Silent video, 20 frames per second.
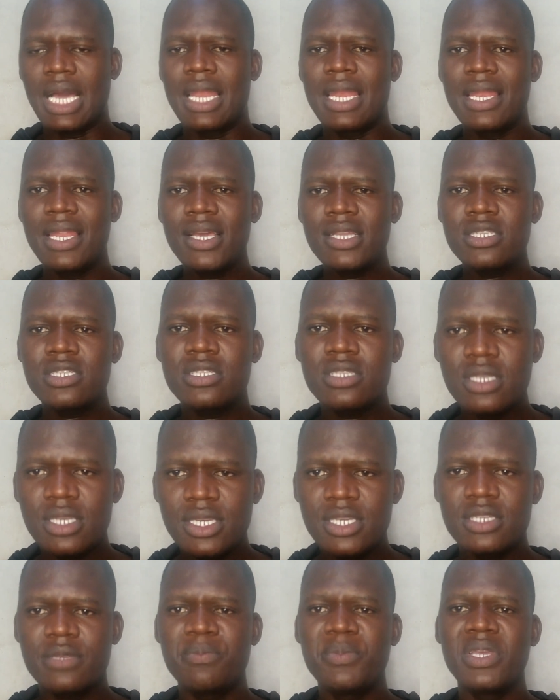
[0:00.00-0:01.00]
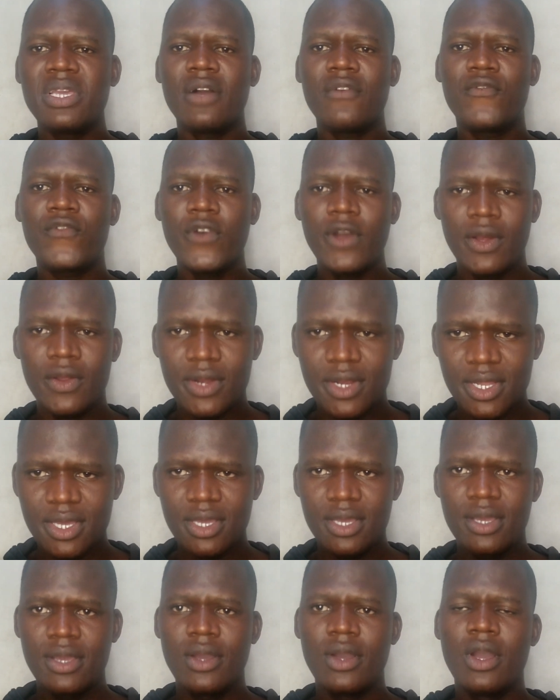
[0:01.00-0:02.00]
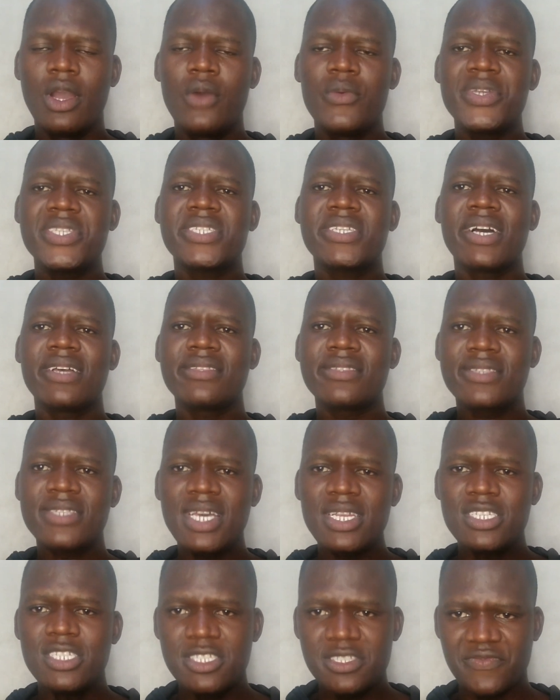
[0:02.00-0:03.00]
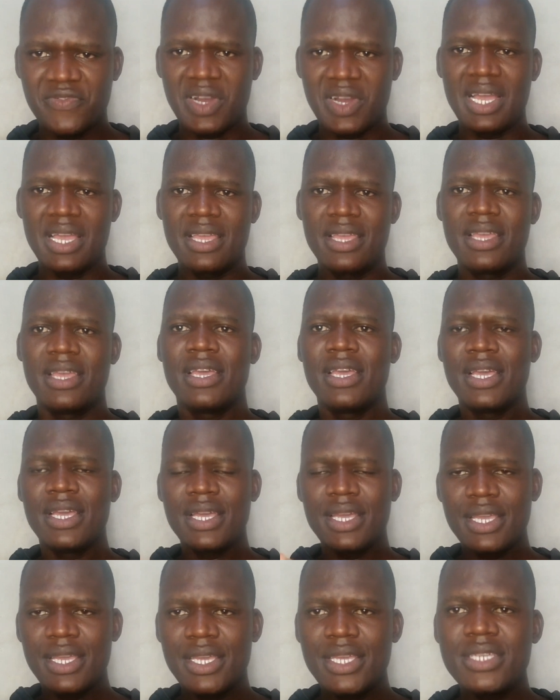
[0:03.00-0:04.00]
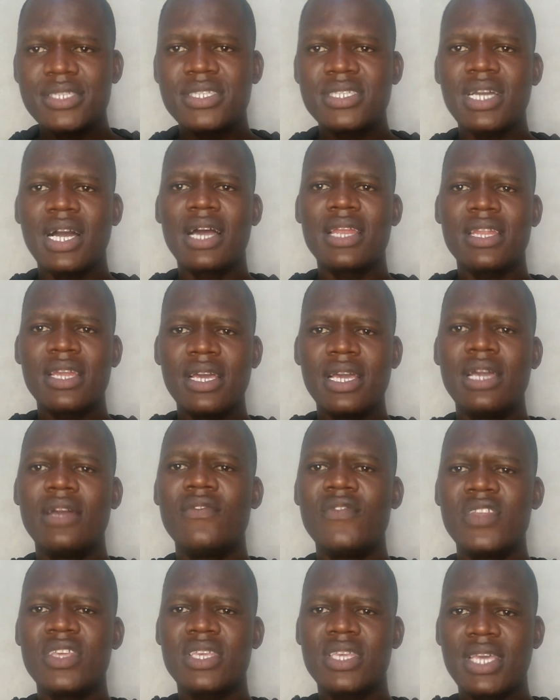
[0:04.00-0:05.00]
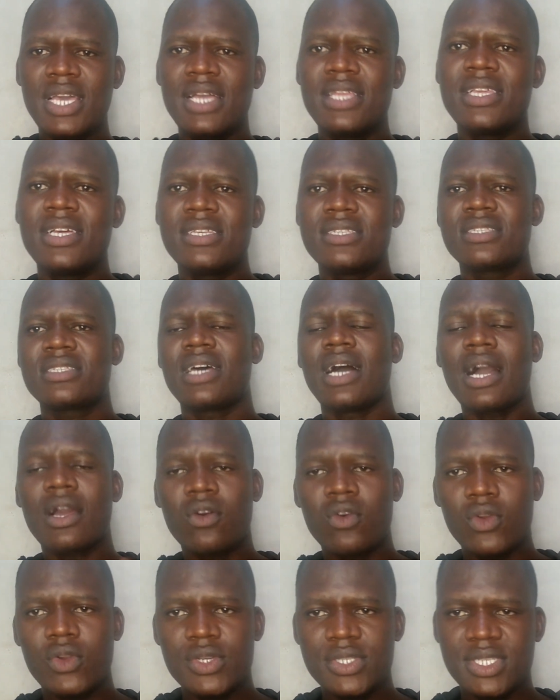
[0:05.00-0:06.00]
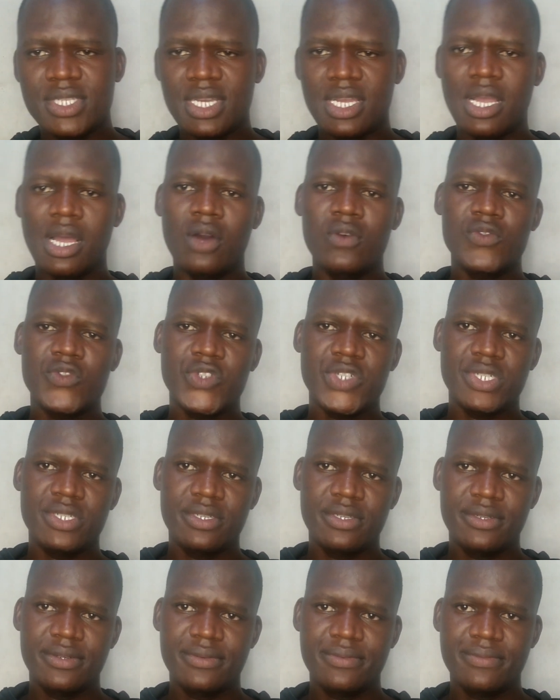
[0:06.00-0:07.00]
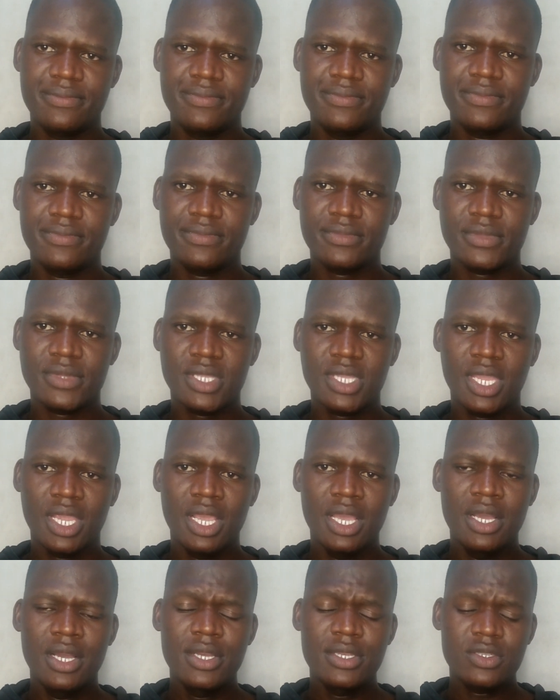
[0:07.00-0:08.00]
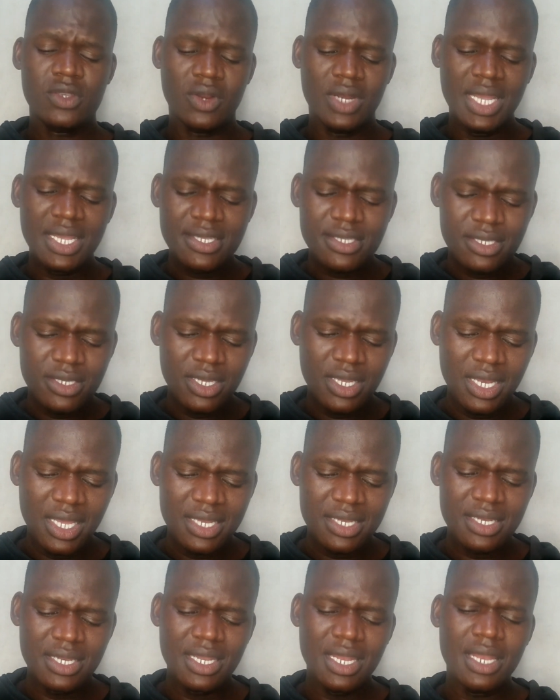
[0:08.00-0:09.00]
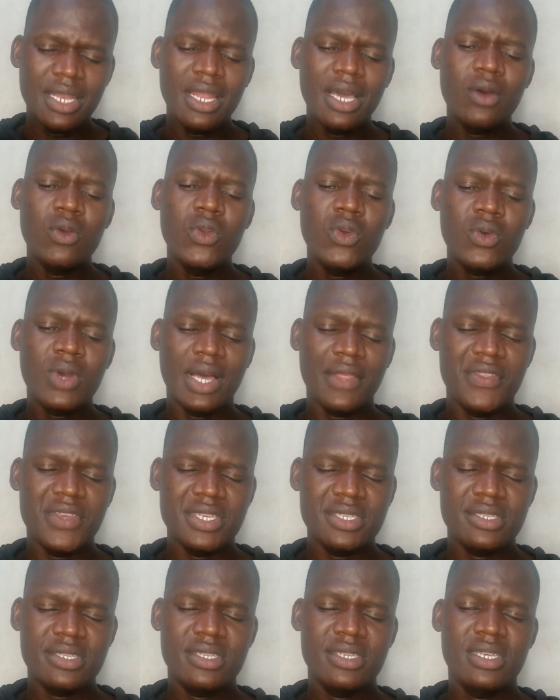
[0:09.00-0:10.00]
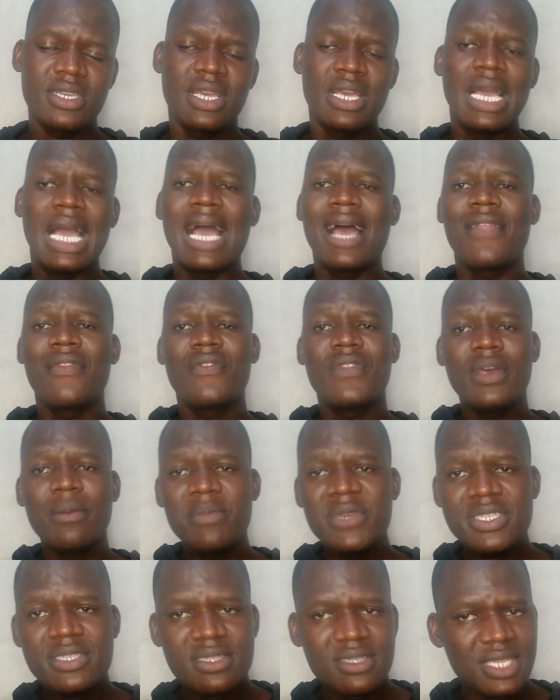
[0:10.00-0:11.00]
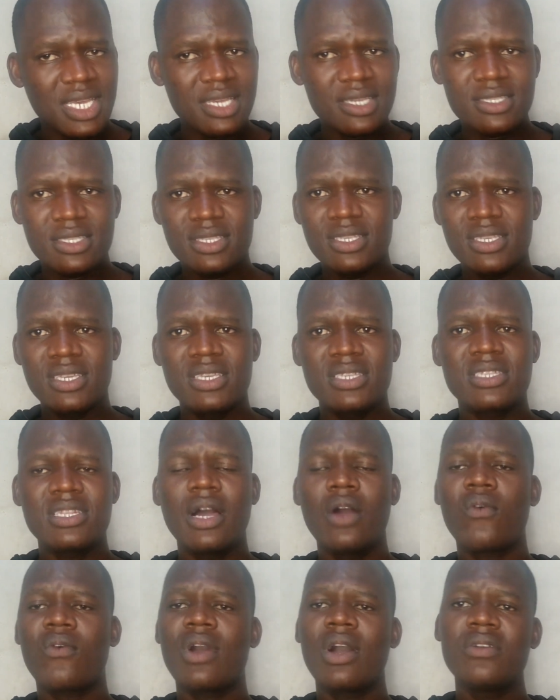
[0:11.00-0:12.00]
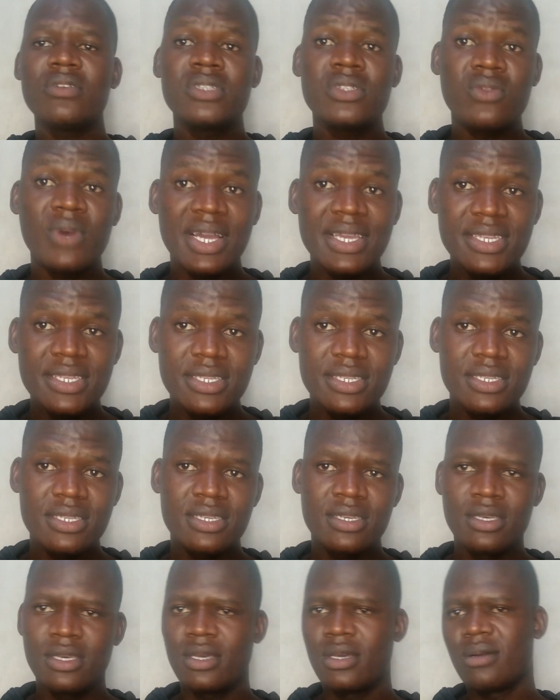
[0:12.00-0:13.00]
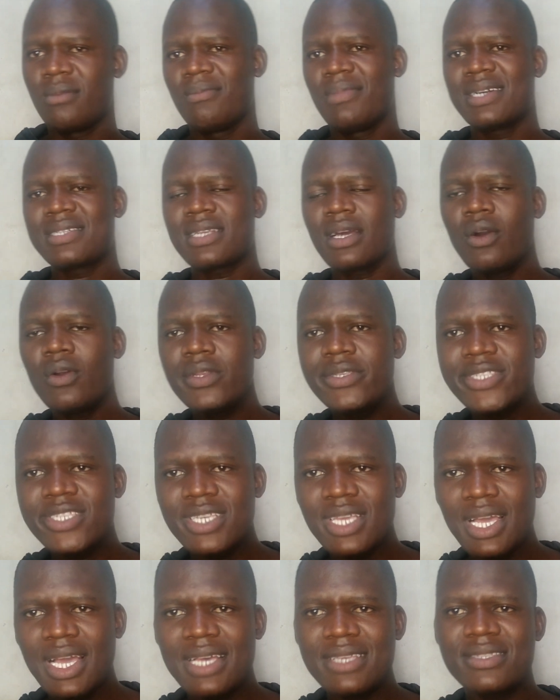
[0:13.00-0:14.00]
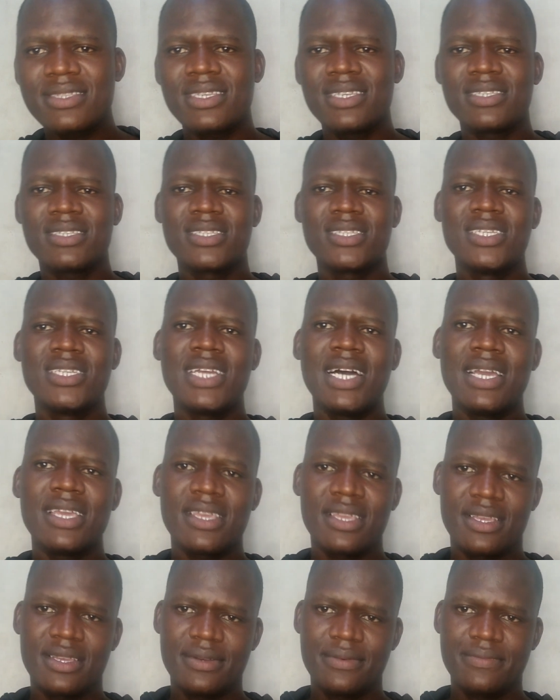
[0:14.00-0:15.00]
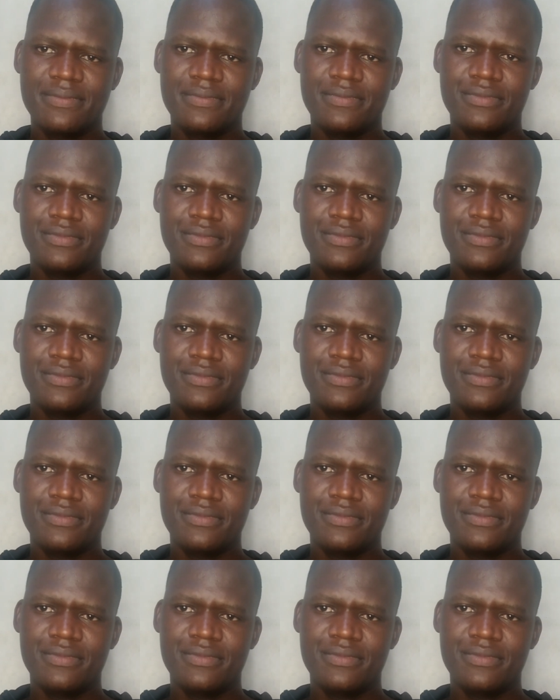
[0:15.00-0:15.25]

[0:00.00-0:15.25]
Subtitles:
and let it be a food which can satisfy each and every Kenyans across the country. So let's now look at this. The mistakes is now countrywide, but all CS is denying.